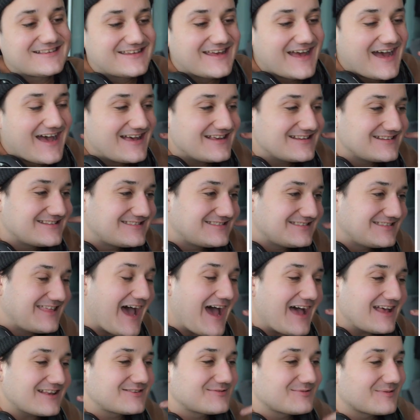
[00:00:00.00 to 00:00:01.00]
guys,
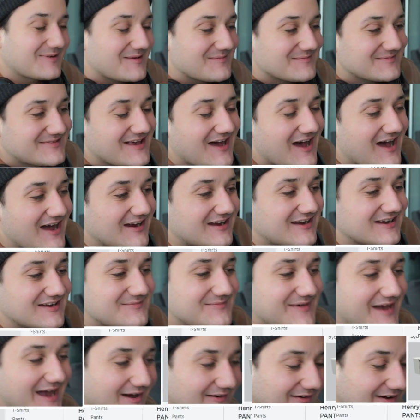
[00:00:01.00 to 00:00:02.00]
that's what I'm talking
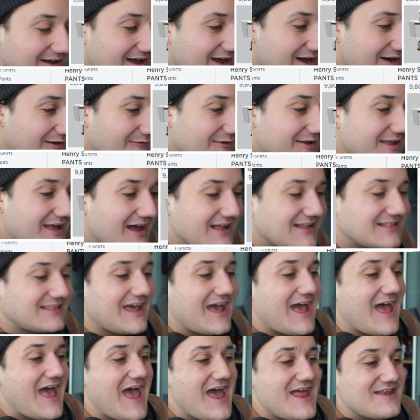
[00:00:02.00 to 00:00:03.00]
about. We got
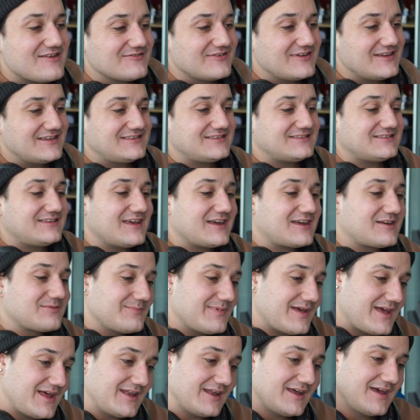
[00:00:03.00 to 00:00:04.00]
the Henry
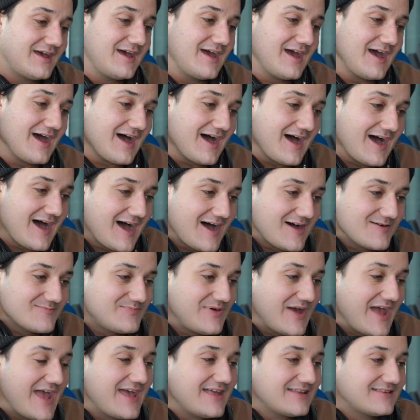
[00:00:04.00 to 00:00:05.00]
Stickmin
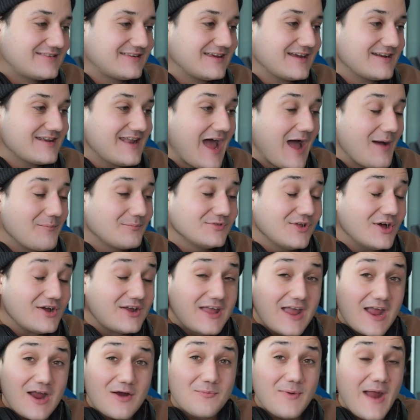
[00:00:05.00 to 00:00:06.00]
pants here. Now, I'm
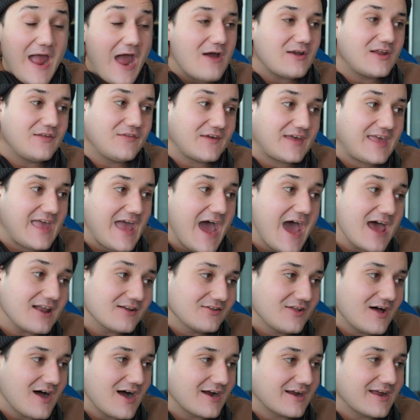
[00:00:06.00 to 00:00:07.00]
looking around in the
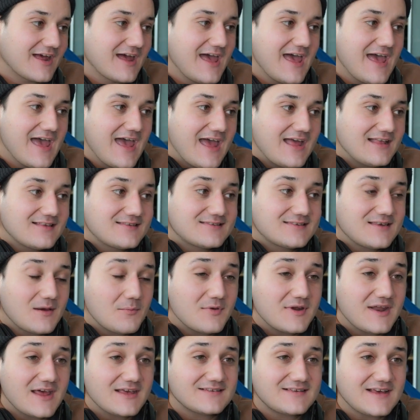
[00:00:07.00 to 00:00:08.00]
catalog, and
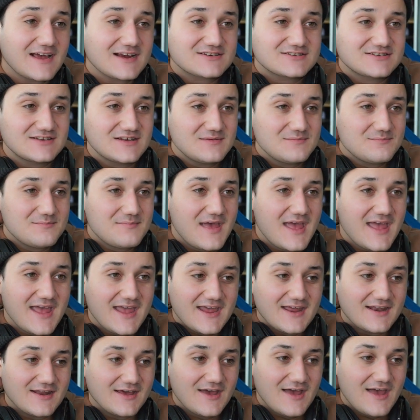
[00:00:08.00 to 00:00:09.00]
someone has actually
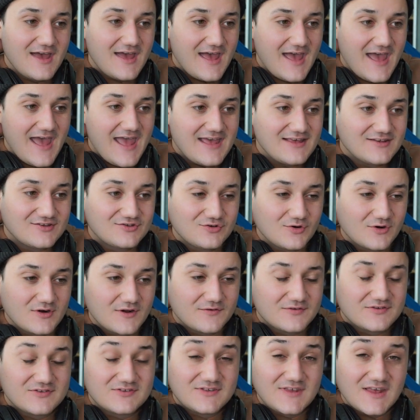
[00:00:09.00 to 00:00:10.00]
made a sort
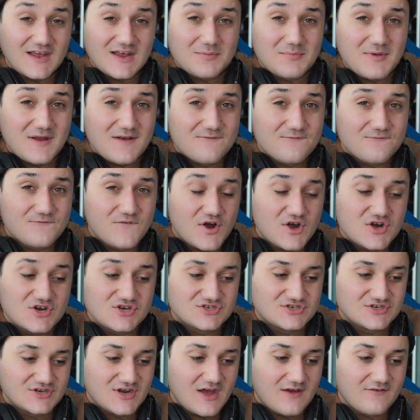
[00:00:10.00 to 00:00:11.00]
of Stickmin
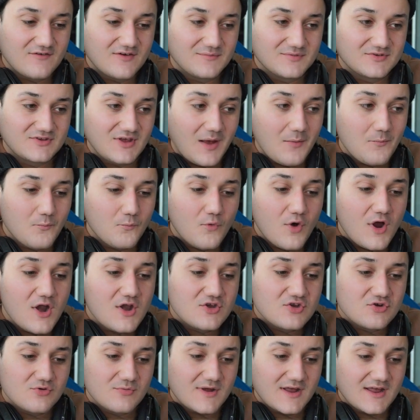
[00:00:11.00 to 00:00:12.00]
version of him. So I'm
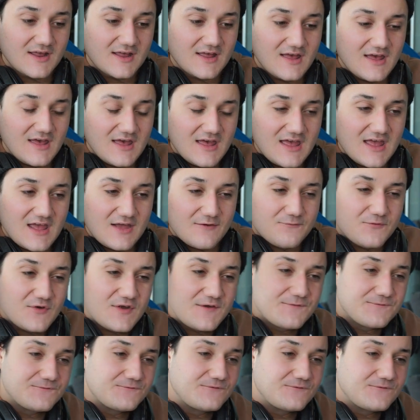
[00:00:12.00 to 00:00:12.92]
wondering if we